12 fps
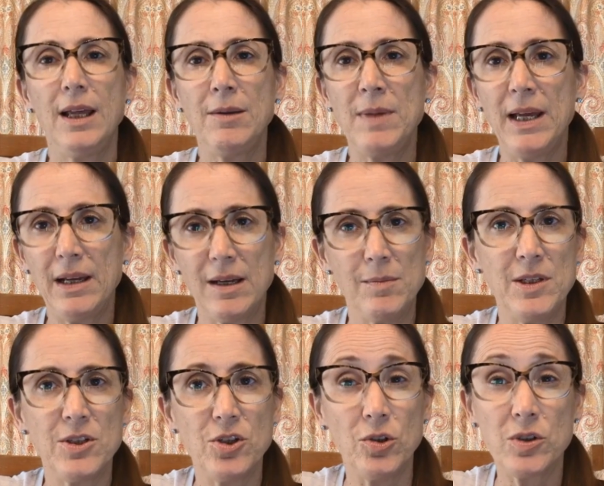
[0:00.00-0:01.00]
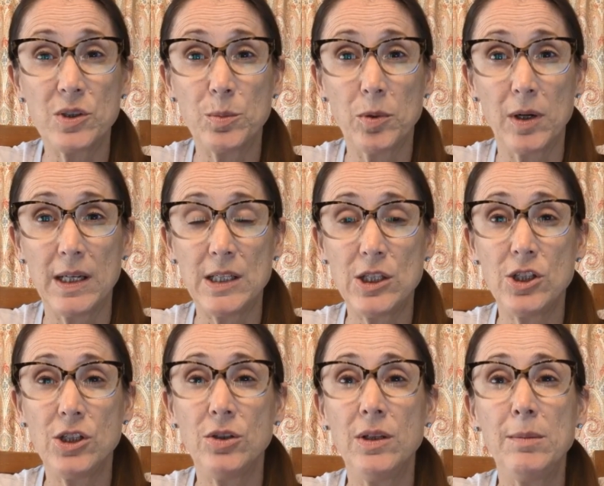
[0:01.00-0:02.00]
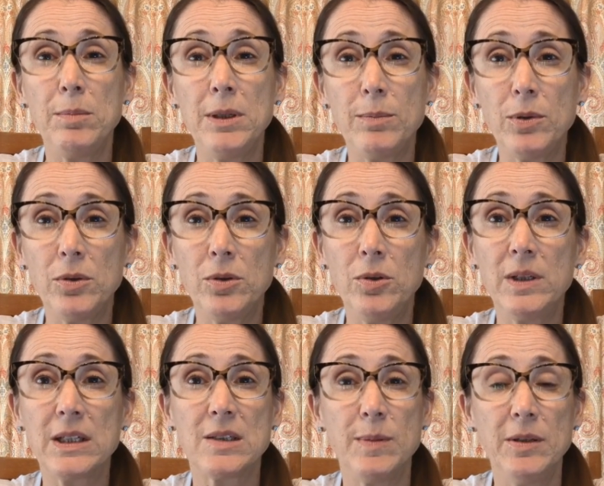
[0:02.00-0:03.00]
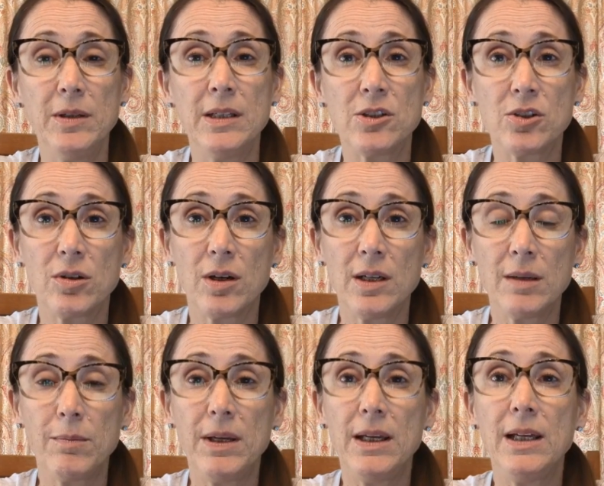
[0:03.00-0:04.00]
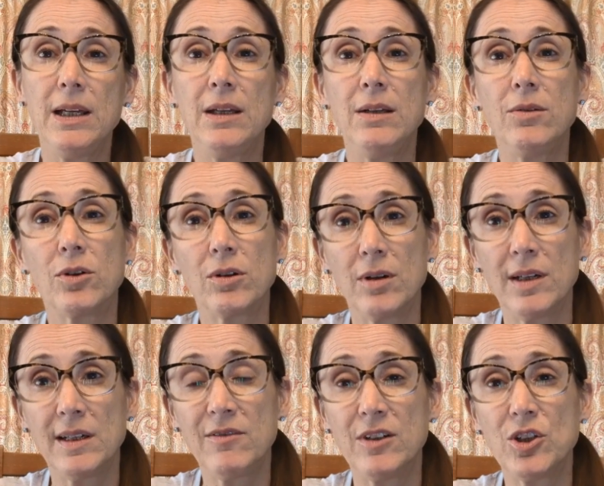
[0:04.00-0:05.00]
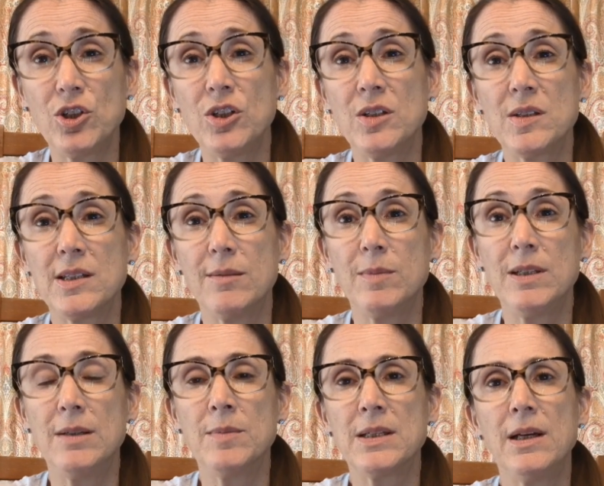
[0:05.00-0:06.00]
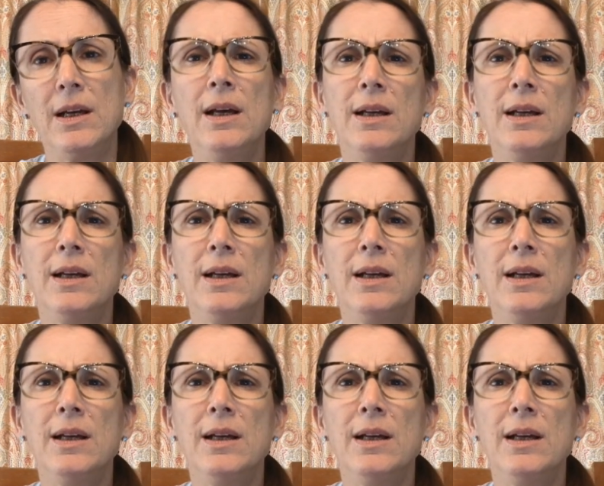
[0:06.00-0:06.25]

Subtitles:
It may come as no surprise to you that people who experience chronic pain or chronic functional symptoms